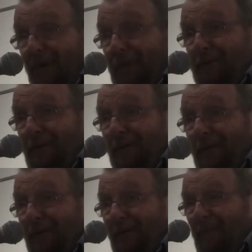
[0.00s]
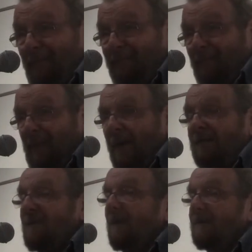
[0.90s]
Ducks, all right? And
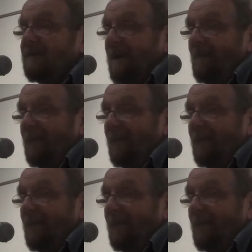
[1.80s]
it's not the same